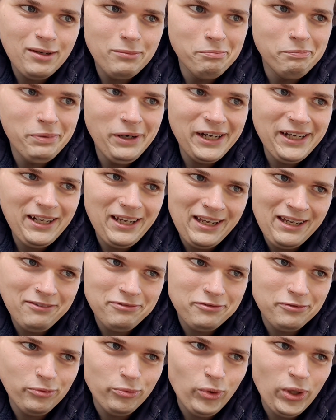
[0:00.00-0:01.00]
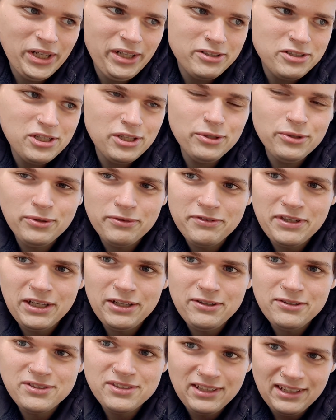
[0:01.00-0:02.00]
But if one or two of
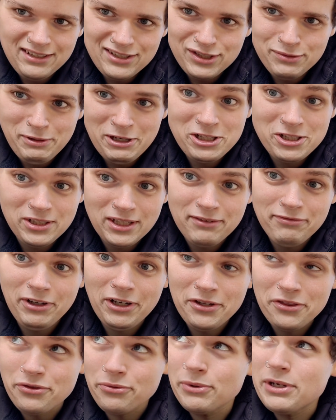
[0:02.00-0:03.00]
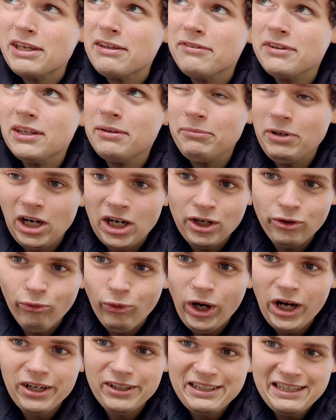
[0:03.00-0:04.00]
those, and especially if all 3 of them are
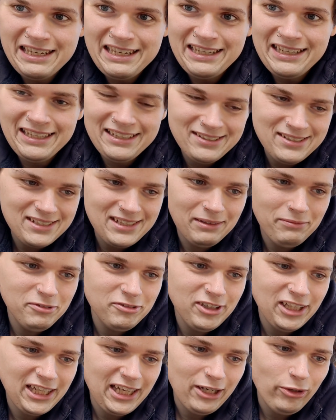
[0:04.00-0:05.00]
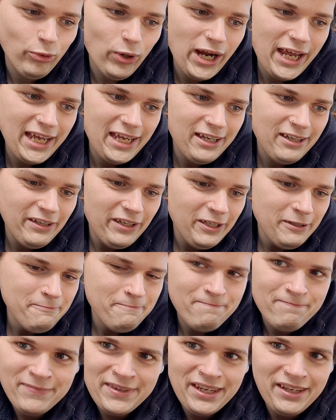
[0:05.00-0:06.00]
wonky in some fucking way,
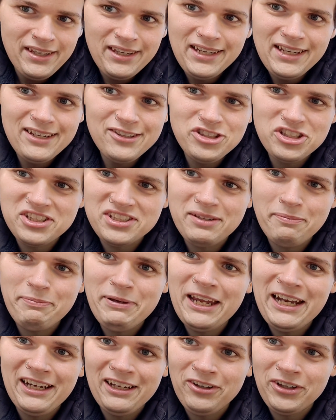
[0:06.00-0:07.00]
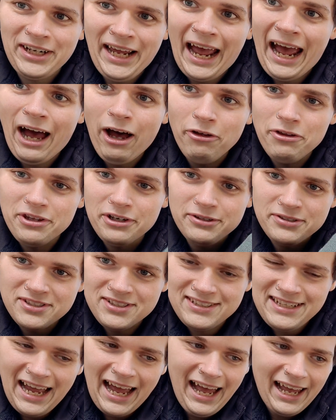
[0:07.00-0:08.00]
just depending on how those
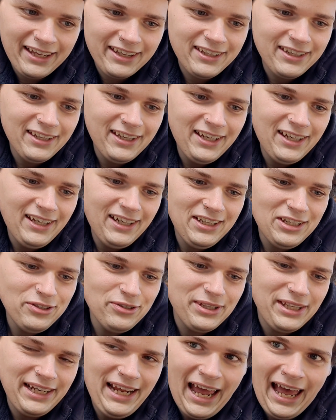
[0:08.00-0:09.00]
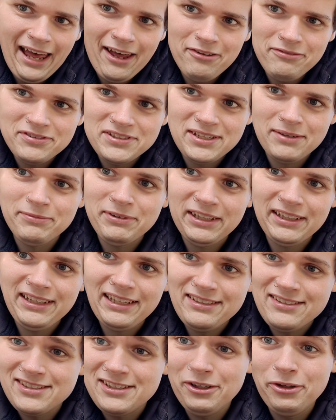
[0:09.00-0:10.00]
stack, you can have something
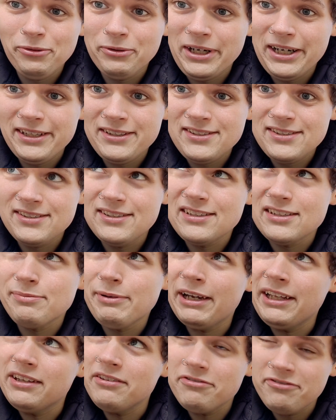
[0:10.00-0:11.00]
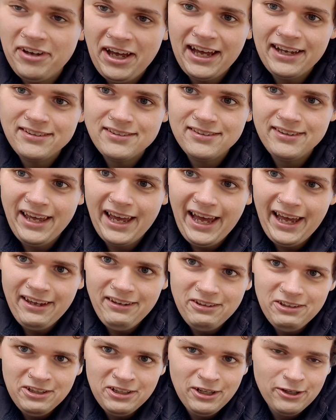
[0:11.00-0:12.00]
that still runs despite the fact
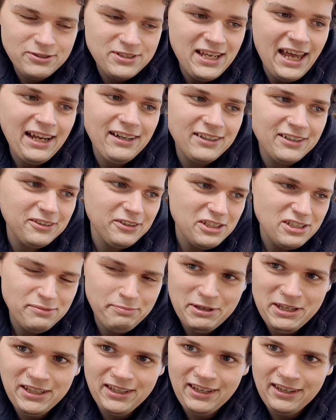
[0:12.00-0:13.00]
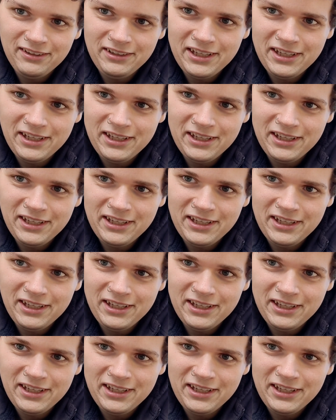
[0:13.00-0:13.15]
that, you know, technically speaking,